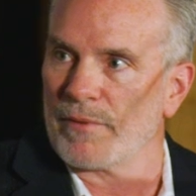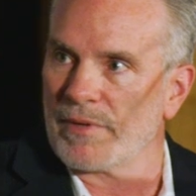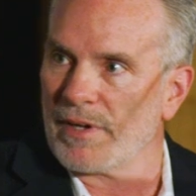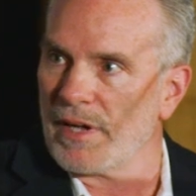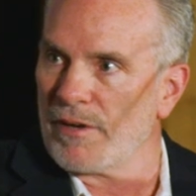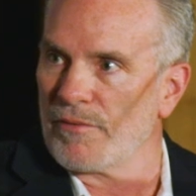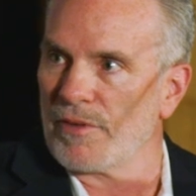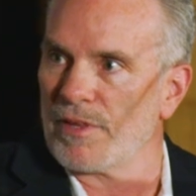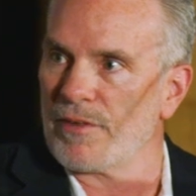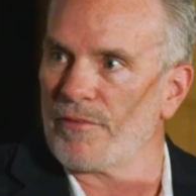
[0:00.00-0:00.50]
We've
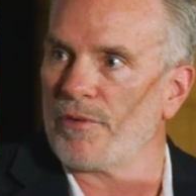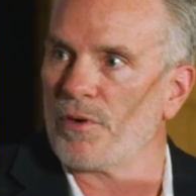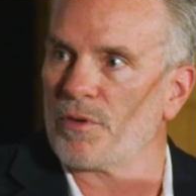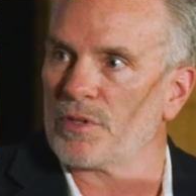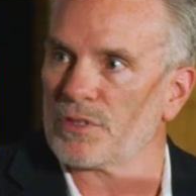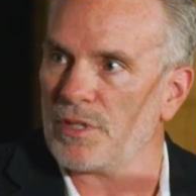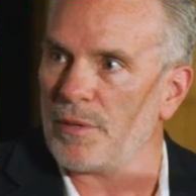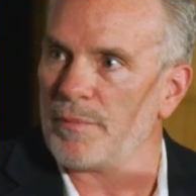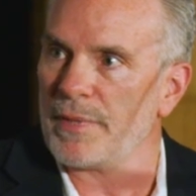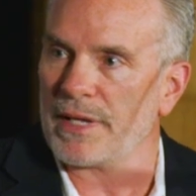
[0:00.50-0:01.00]
got to really
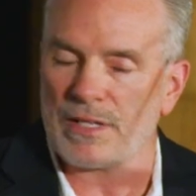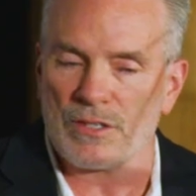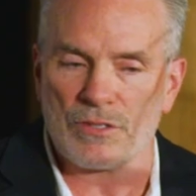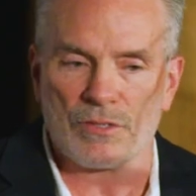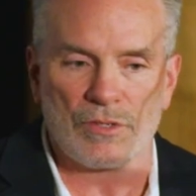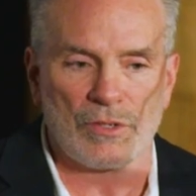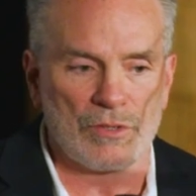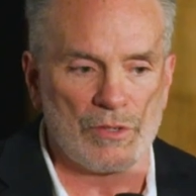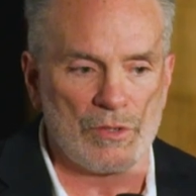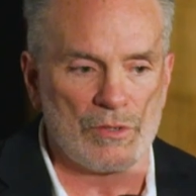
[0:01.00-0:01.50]
focus on making
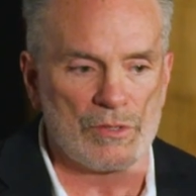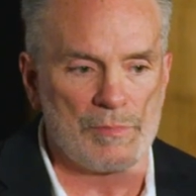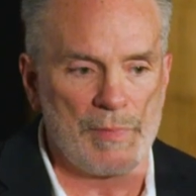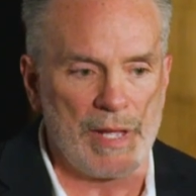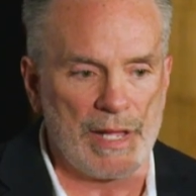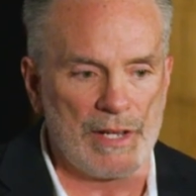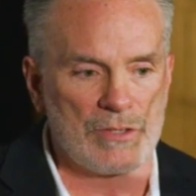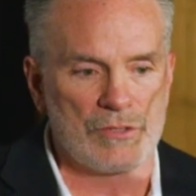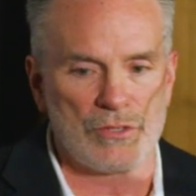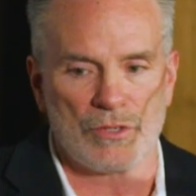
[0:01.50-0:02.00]
sure that those
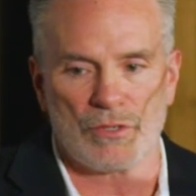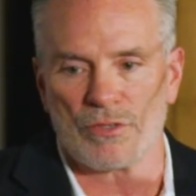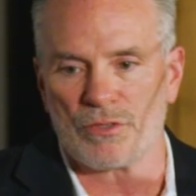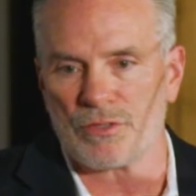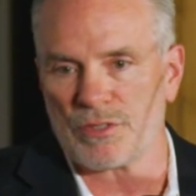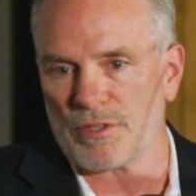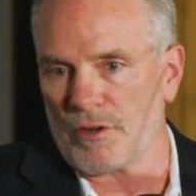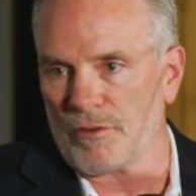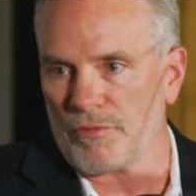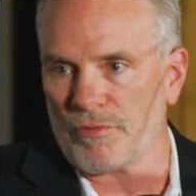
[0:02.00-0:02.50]

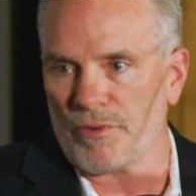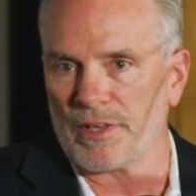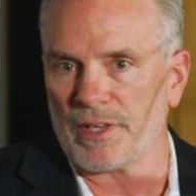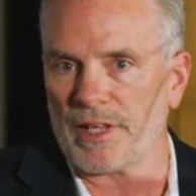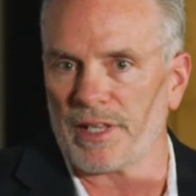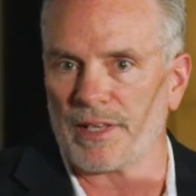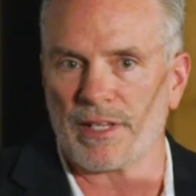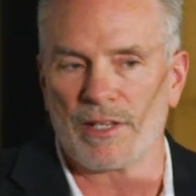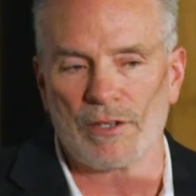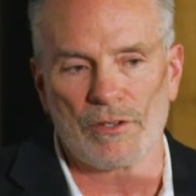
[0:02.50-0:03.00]
managers and our
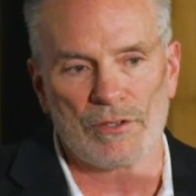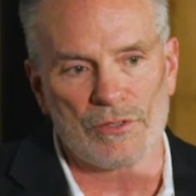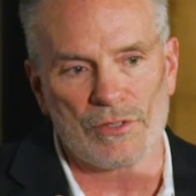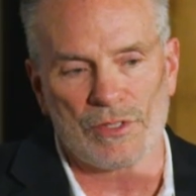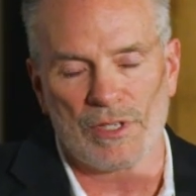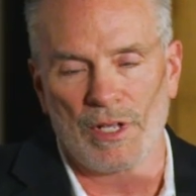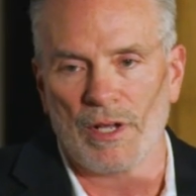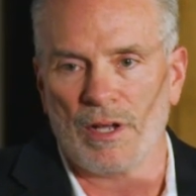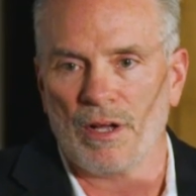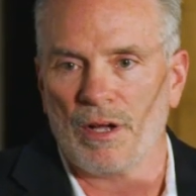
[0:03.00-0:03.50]
frontline
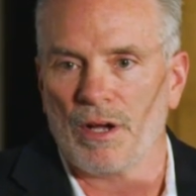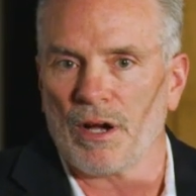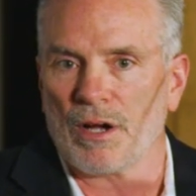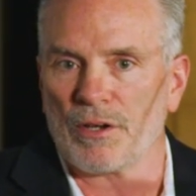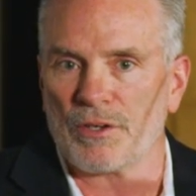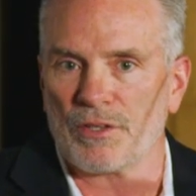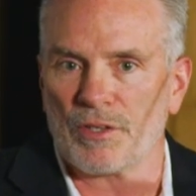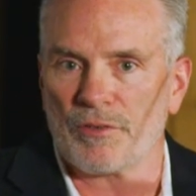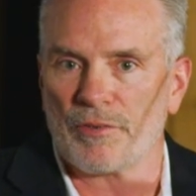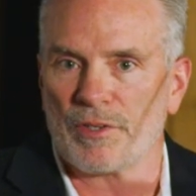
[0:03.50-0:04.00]
leaders
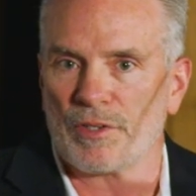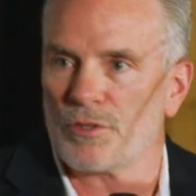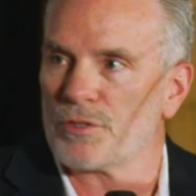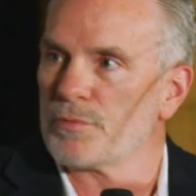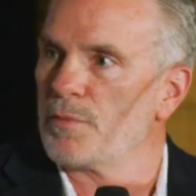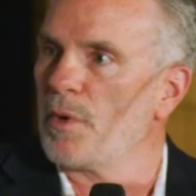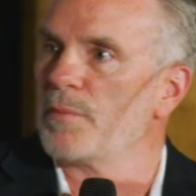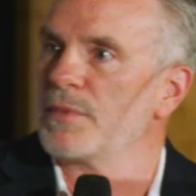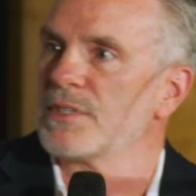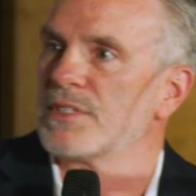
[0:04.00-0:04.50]
are delivering
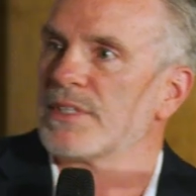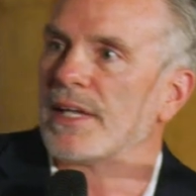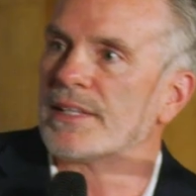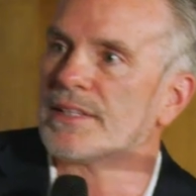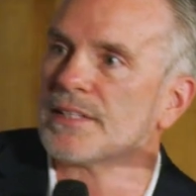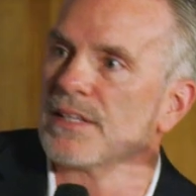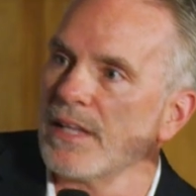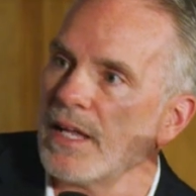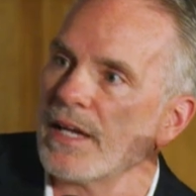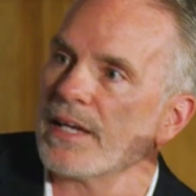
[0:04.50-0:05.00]
those moments
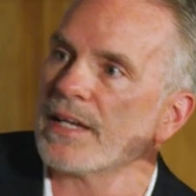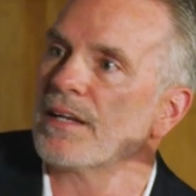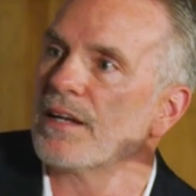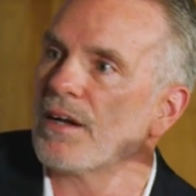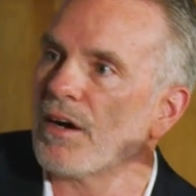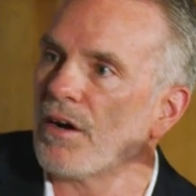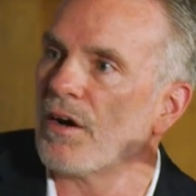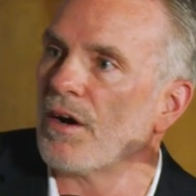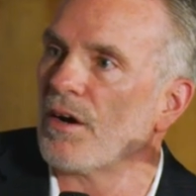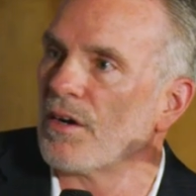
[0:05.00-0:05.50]
that delight
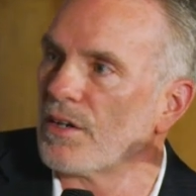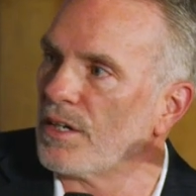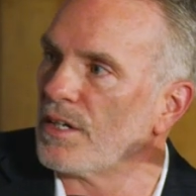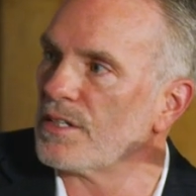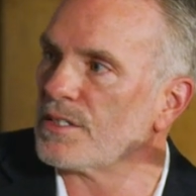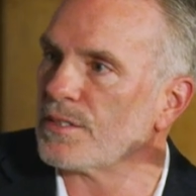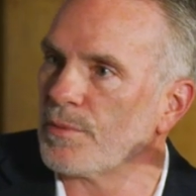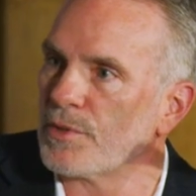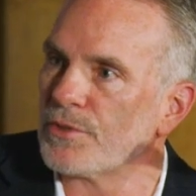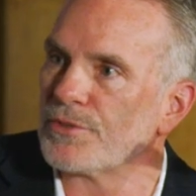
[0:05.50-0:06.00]
our
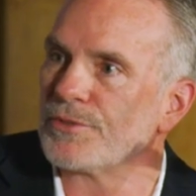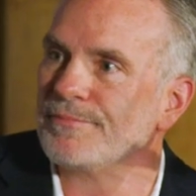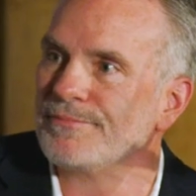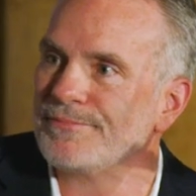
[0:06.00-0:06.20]
customers.